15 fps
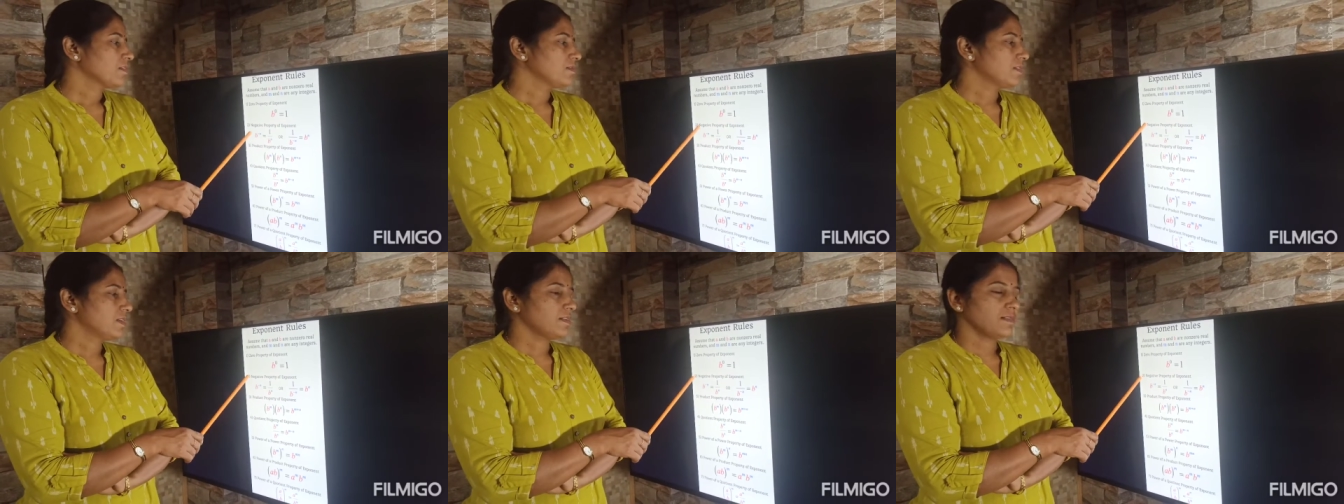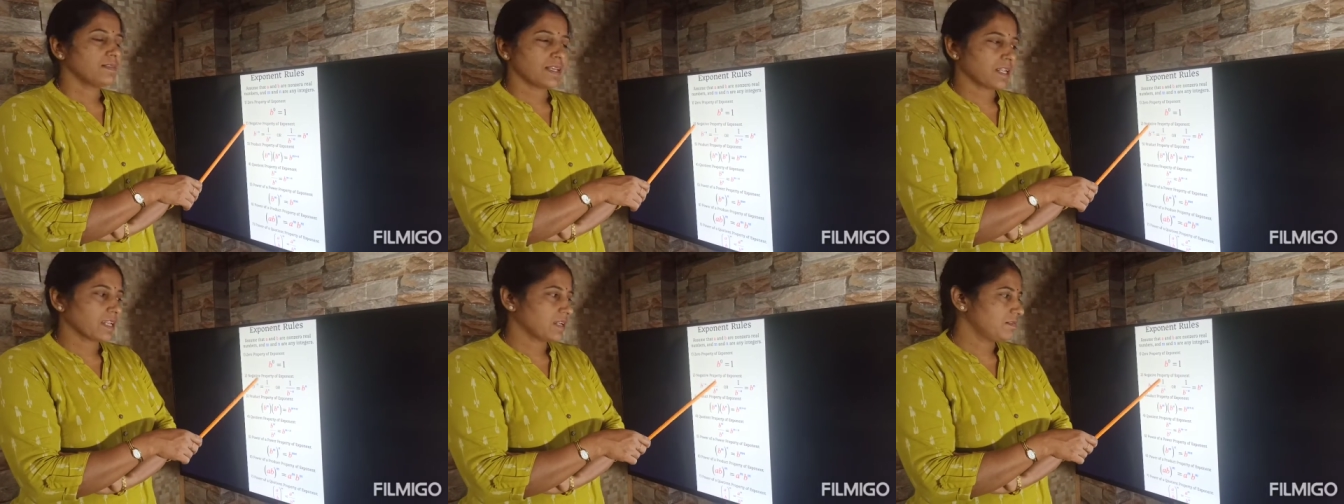Then
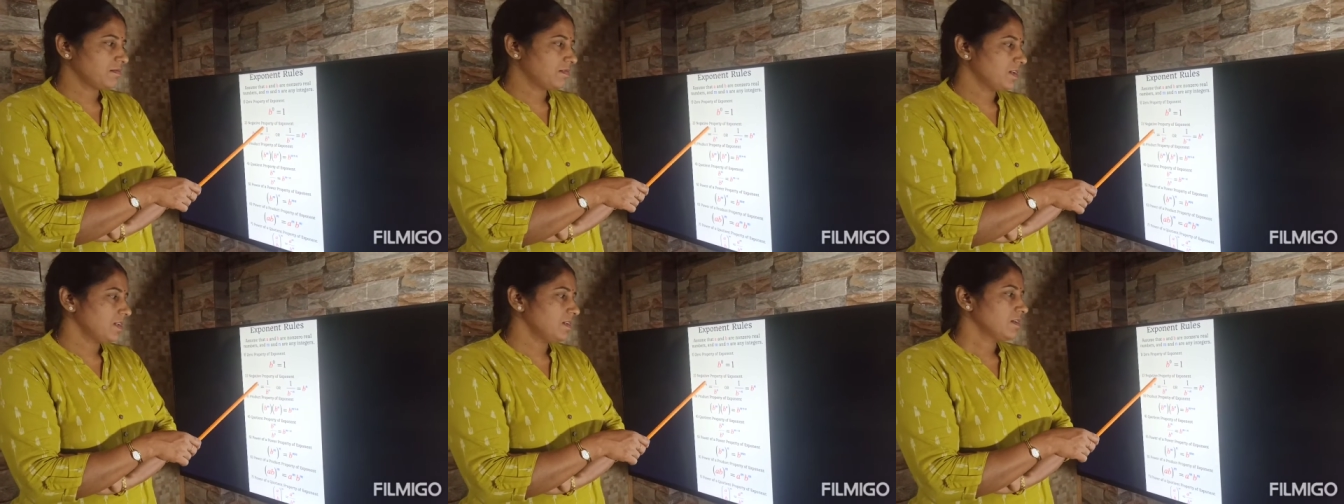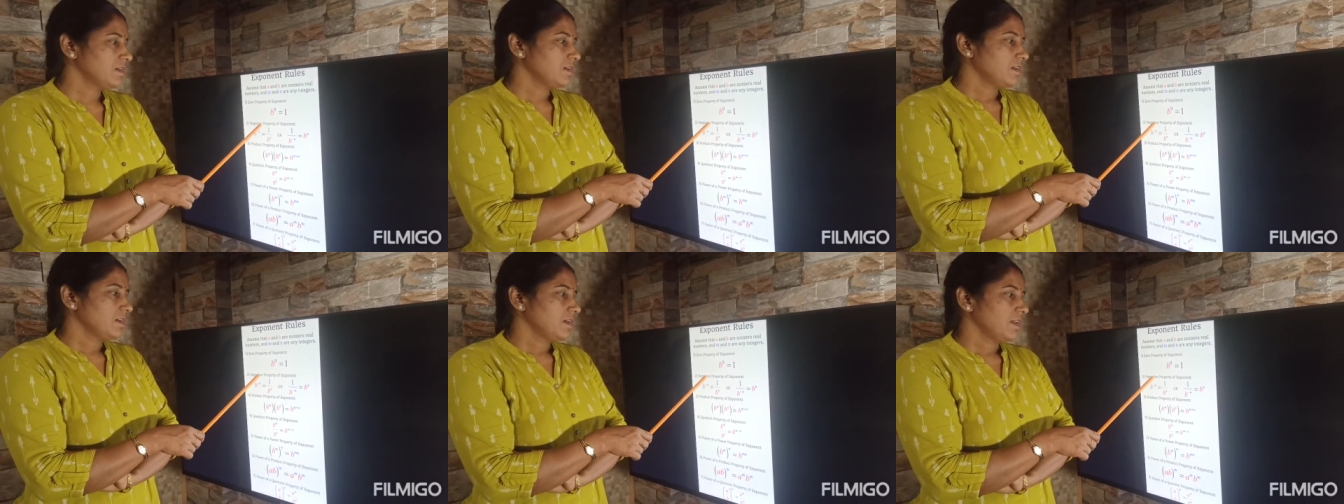second one,
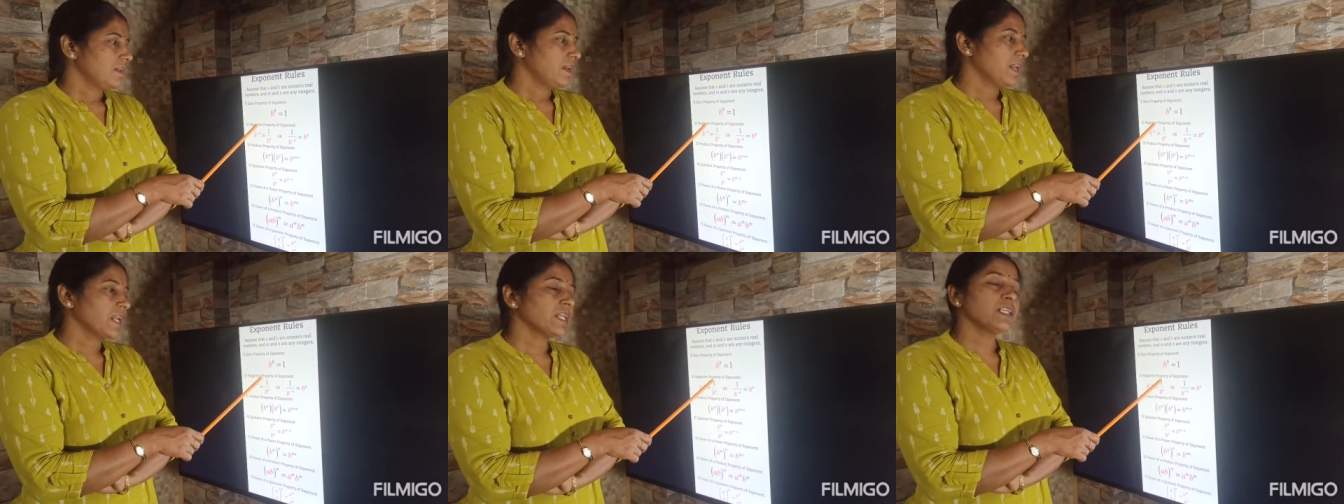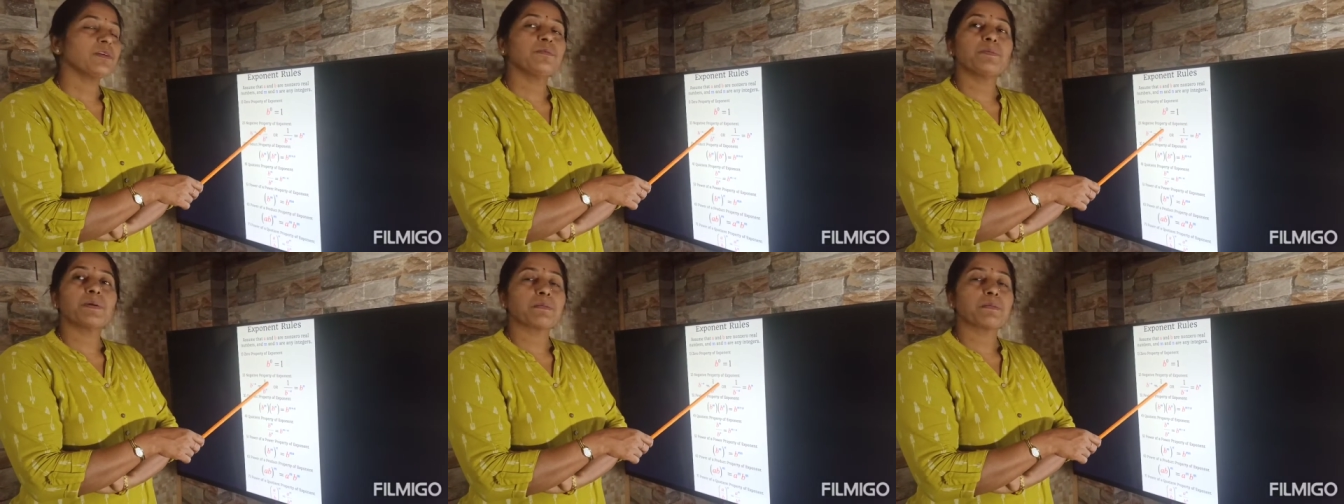negative